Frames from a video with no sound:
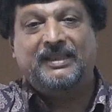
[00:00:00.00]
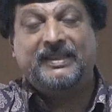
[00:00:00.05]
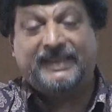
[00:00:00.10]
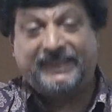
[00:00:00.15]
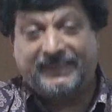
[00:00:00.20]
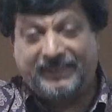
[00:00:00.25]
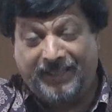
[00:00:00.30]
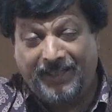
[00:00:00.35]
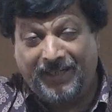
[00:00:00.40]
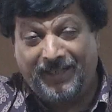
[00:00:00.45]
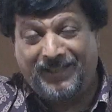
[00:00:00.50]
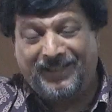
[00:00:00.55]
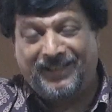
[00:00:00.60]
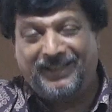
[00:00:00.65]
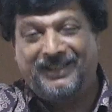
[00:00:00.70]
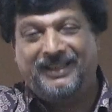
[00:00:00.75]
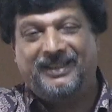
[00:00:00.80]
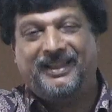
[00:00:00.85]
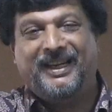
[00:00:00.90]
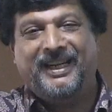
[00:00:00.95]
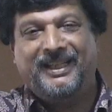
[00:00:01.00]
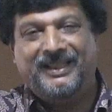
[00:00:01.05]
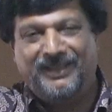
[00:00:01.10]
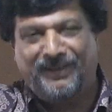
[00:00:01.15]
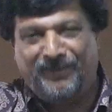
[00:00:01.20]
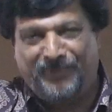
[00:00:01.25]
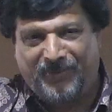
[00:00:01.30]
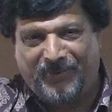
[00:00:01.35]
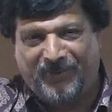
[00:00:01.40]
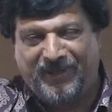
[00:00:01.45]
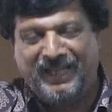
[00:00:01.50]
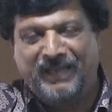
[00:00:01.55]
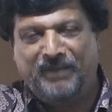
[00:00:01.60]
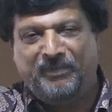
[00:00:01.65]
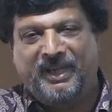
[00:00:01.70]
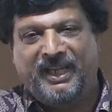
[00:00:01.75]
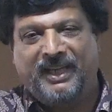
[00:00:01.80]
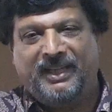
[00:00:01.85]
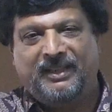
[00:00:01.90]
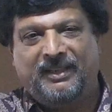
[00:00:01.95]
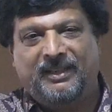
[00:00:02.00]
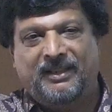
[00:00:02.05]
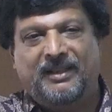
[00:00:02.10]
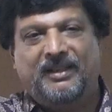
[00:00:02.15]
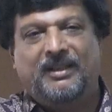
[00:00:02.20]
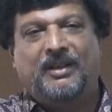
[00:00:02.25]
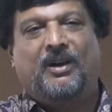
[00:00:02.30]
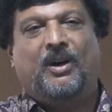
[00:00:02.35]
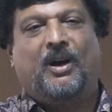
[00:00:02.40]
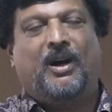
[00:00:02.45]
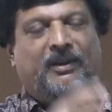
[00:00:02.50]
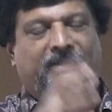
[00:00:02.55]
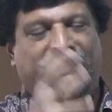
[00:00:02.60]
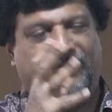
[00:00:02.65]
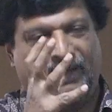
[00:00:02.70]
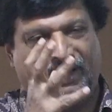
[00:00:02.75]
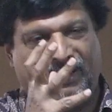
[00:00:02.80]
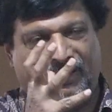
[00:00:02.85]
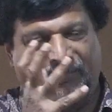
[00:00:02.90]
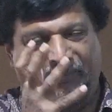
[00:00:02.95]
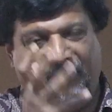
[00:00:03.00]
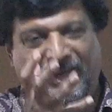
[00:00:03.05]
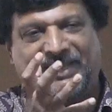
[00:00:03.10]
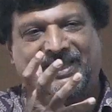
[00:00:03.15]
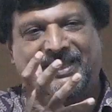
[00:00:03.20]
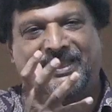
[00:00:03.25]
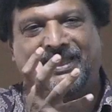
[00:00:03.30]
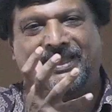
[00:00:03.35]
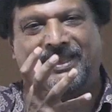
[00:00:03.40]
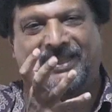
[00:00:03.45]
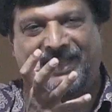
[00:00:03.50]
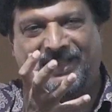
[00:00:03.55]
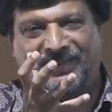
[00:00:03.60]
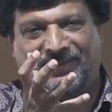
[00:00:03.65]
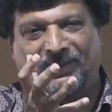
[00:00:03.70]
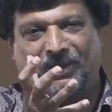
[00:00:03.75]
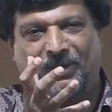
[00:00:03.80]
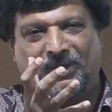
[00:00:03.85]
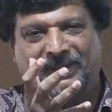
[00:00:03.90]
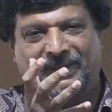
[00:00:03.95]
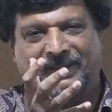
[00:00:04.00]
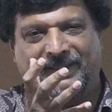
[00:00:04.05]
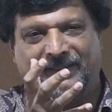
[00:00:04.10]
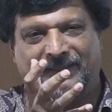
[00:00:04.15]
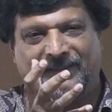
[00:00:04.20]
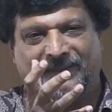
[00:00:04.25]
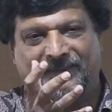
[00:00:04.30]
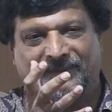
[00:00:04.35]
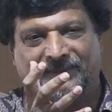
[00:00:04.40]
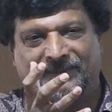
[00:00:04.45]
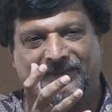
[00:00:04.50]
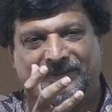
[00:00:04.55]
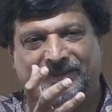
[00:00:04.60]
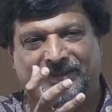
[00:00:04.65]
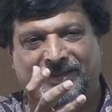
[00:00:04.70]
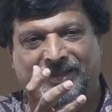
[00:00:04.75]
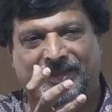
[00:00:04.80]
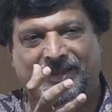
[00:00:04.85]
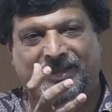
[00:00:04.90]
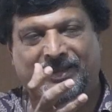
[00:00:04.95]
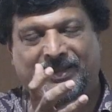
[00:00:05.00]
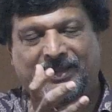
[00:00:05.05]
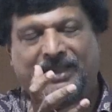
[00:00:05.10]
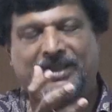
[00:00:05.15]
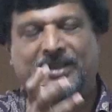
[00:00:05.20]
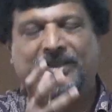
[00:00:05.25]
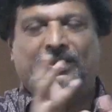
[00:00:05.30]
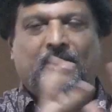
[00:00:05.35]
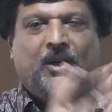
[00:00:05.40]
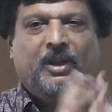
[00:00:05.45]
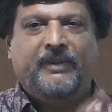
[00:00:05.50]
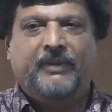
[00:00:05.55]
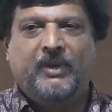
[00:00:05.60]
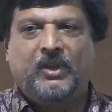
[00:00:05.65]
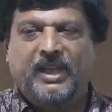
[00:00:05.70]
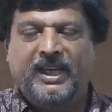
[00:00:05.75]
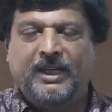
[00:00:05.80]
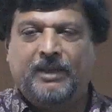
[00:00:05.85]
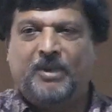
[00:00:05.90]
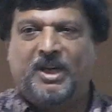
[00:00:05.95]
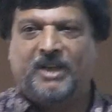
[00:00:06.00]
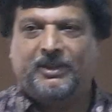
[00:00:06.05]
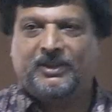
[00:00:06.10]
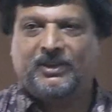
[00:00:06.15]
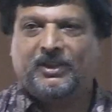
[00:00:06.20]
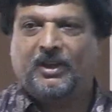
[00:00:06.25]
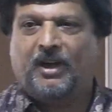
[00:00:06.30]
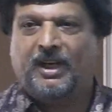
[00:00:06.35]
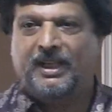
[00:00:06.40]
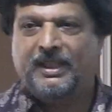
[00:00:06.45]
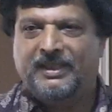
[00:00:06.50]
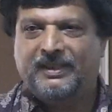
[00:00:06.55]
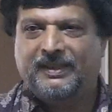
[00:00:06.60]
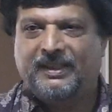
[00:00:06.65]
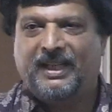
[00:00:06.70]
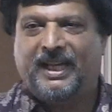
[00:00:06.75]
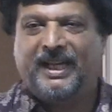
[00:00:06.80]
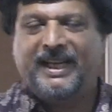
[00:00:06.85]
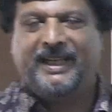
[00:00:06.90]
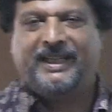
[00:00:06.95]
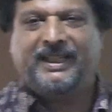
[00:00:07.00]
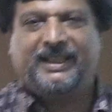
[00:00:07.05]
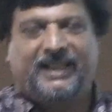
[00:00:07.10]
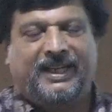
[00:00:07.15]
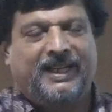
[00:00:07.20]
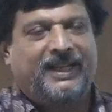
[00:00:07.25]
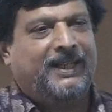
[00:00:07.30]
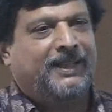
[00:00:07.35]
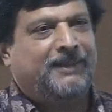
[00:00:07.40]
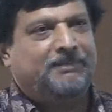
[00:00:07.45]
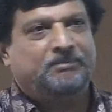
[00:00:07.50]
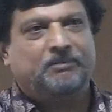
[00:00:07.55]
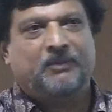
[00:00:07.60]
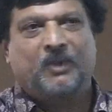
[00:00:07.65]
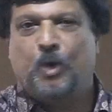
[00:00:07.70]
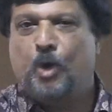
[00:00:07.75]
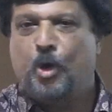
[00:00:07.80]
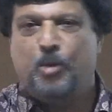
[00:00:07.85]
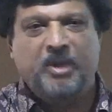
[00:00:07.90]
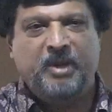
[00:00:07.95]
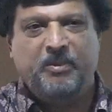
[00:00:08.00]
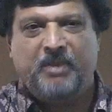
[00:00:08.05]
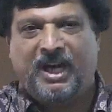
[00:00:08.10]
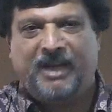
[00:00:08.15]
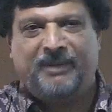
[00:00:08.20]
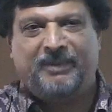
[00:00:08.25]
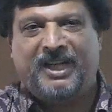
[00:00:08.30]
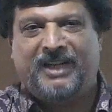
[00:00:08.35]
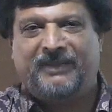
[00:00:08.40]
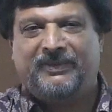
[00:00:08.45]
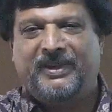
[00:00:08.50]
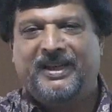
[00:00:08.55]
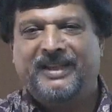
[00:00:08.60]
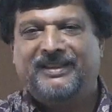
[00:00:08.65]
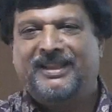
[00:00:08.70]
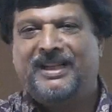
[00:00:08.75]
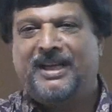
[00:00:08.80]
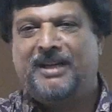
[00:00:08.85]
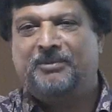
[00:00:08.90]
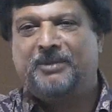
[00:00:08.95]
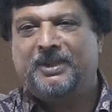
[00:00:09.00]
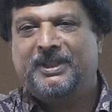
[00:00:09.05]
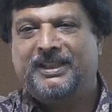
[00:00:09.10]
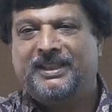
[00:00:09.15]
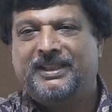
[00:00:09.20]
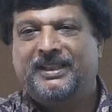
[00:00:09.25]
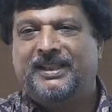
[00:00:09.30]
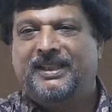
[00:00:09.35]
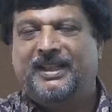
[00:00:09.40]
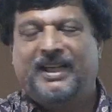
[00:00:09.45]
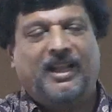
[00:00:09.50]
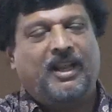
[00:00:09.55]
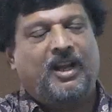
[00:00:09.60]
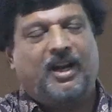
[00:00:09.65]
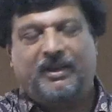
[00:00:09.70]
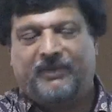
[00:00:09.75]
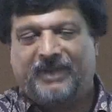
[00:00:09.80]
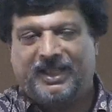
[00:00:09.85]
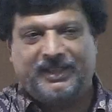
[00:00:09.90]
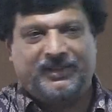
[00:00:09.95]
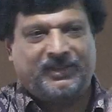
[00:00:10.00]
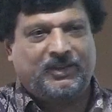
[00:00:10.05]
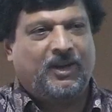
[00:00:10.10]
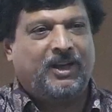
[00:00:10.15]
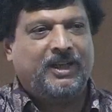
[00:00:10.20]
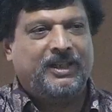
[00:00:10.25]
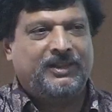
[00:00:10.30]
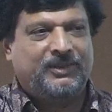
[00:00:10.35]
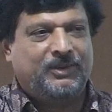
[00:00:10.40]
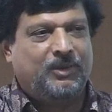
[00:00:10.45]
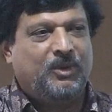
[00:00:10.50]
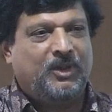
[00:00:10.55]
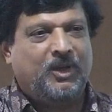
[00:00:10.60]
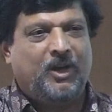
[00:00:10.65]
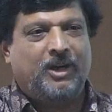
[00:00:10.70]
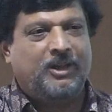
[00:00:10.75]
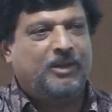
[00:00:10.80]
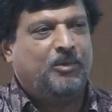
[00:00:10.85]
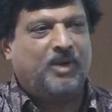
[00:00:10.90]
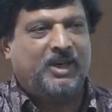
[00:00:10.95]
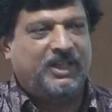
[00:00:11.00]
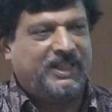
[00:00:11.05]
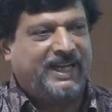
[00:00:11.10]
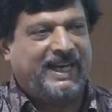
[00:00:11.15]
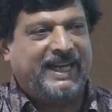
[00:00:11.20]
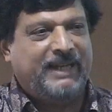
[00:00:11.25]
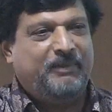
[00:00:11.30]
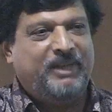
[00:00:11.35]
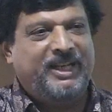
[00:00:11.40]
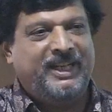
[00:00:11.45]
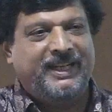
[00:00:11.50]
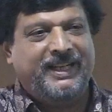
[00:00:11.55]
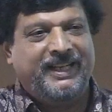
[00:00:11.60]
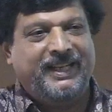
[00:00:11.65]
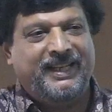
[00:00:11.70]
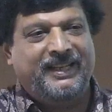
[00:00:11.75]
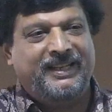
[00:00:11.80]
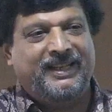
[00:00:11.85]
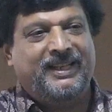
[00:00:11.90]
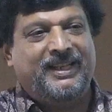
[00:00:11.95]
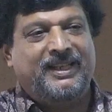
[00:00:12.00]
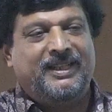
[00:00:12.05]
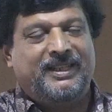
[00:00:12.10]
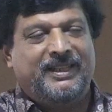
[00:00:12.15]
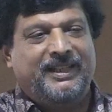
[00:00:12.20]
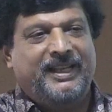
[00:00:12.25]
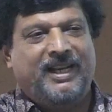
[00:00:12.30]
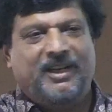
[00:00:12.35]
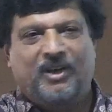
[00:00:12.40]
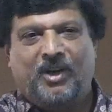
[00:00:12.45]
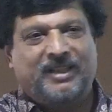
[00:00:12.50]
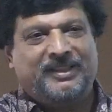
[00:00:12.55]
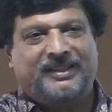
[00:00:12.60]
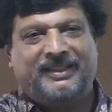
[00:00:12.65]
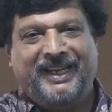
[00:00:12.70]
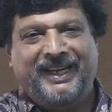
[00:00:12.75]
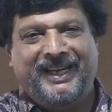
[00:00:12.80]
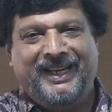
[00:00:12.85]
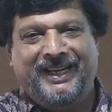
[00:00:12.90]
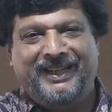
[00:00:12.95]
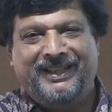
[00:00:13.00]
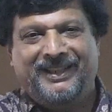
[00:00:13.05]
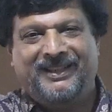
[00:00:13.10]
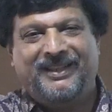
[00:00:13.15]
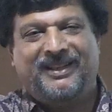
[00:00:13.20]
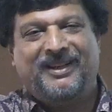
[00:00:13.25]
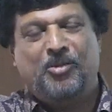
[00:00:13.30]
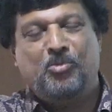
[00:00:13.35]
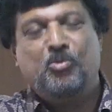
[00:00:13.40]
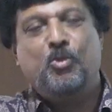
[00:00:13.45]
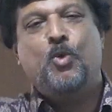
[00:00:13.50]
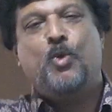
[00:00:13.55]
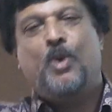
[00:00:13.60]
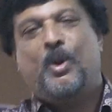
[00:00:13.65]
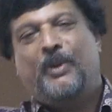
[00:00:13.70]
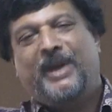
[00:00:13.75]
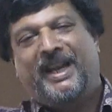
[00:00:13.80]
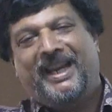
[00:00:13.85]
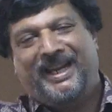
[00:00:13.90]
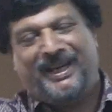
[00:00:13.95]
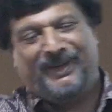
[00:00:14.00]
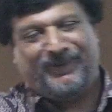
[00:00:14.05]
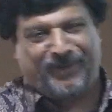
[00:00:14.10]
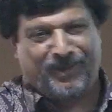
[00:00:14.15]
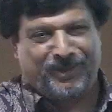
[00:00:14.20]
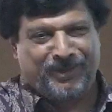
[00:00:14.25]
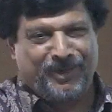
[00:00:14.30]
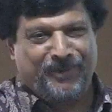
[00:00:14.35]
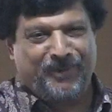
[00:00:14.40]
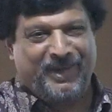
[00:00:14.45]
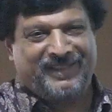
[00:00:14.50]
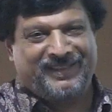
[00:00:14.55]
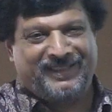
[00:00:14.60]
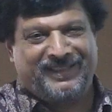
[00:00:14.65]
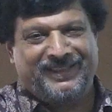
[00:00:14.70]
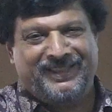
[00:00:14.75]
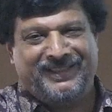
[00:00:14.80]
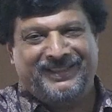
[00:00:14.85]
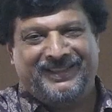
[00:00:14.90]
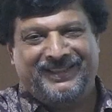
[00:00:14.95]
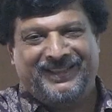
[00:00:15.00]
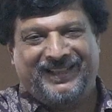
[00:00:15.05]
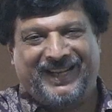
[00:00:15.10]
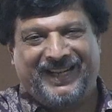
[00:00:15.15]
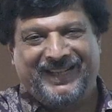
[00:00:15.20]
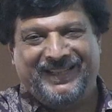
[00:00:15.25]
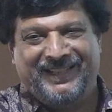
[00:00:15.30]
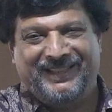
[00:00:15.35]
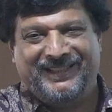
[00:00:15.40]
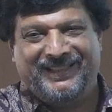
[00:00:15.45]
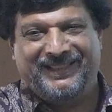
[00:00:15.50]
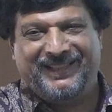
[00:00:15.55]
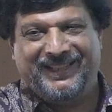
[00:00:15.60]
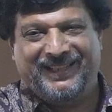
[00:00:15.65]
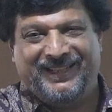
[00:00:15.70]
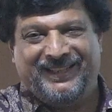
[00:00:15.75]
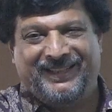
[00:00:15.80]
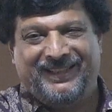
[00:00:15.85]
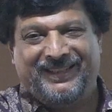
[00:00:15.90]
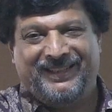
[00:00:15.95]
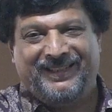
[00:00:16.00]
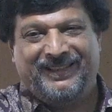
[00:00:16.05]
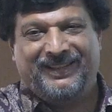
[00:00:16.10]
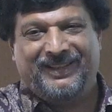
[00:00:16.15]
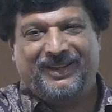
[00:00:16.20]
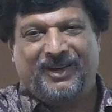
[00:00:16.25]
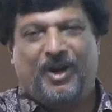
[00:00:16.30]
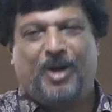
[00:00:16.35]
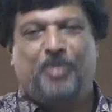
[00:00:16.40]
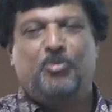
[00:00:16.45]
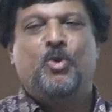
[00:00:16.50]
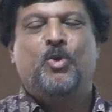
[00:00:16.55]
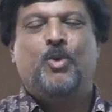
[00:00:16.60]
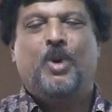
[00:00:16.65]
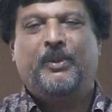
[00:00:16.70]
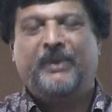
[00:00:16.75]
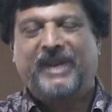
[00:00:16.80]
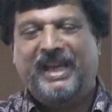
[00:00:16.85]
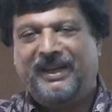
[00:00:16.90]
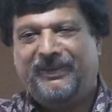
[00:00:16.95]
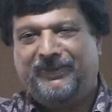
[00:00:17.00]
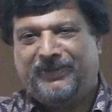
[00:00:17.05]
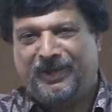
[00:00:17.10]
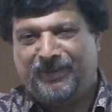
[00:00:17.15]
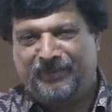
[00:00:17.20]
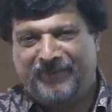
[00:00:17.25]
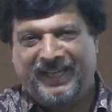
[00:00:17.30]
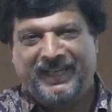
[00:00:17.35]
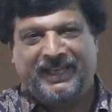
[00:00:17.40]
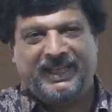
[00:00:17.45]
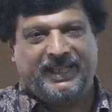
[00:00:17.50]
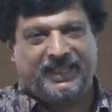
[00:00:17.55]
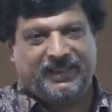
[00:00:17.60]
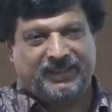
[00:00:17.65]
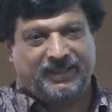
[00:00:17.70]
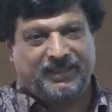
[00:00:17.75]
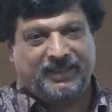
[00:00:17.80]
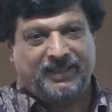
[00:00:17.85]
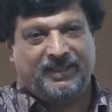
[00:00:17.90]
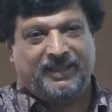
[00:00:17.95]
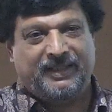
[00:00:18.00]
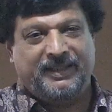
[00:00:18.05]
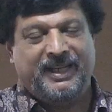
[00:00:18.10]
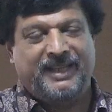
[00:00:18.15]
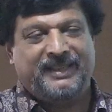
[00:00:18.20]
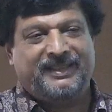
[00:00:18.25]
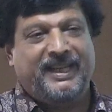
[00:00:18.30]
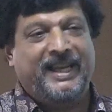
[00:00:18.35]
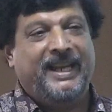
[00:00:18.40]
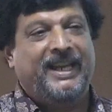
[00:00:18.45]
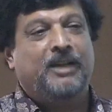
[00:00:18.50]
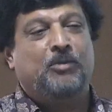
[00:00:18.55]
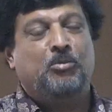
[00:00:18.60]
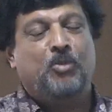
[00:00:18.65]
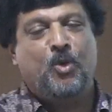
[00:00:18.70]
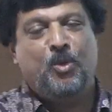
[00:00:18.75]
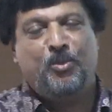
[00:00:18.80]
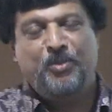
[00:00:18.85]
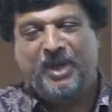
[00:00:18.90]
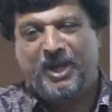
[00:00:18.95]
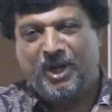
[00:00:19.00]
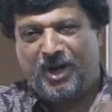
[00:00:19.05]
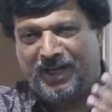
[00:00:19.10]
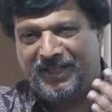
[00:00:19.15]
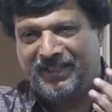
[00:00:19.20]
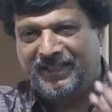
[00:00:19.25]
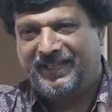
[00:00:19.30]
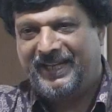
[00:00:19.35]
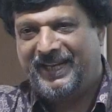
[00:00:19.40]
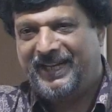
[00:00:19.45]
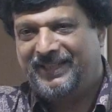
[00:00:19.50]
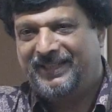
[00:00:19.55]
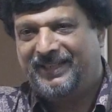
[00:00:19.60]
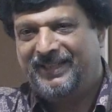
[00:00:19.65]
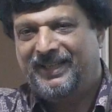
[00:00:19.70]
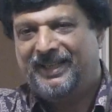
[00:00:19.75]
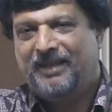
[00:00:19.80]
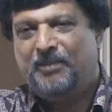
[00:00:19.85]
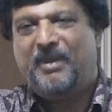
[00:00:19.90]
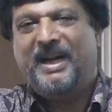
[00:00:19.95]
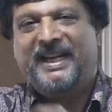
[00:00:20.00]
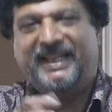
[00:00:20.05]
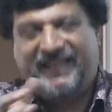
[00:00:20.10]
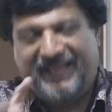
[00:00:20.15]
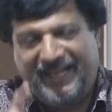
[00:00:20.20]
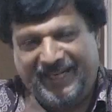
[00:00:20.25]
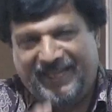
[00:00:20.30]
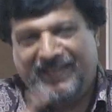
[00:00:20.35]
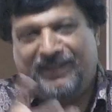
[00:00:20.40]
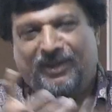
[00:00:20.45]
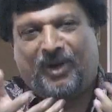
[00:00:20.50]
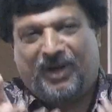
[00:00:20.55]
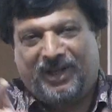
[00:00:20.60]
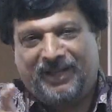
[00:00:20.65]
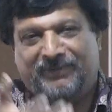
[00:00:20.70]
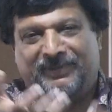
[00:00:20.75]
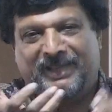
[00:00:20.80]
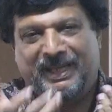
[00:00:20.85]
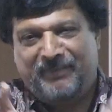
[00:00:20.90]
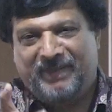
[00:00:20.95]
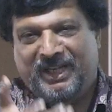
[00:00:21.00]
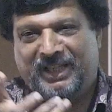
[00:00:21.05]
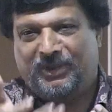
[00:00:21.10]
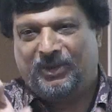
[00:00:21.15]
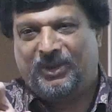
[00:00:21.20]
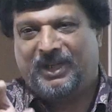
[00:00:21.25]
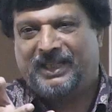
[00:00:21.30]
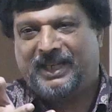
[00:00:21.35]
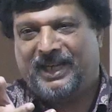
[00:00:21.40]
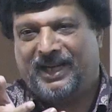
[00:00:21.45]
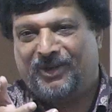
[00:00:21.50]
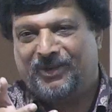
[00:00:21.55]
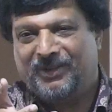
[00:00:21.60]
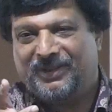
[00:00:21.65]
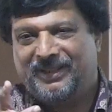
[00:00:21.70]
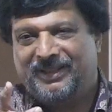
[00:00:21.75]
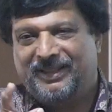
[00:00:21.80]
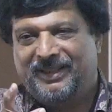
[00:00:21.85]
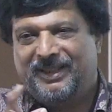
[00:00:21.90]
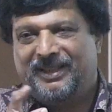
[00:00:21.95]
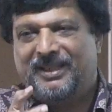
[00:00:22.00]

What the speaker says: still in the framing of Western discourses. So if you think about scholars like Homi Bhabha, for example, a lot of other scholars who talk about hybridity, they are not saying move away from the Western identity or move away from English. They are saying move beyond that by taking all of them into account.